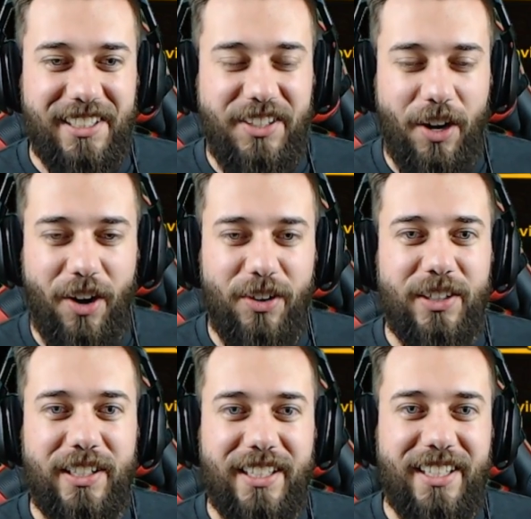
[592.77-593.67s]
You know?
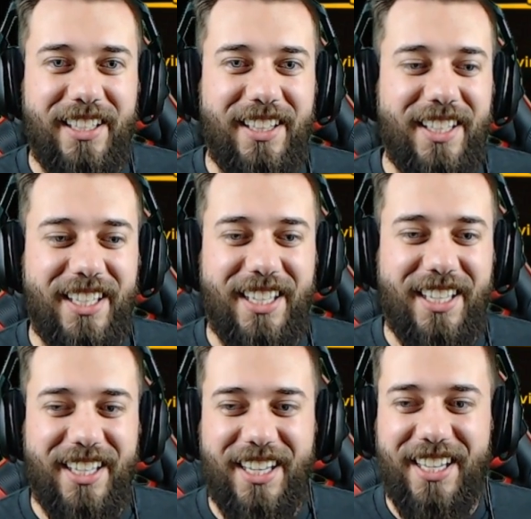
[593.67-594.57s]
Skill being
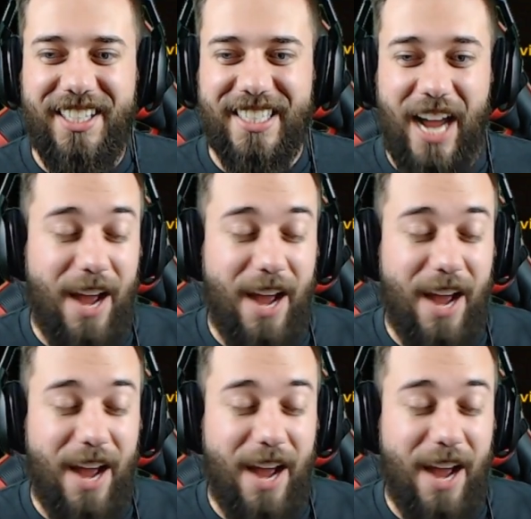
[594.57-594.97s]
trash.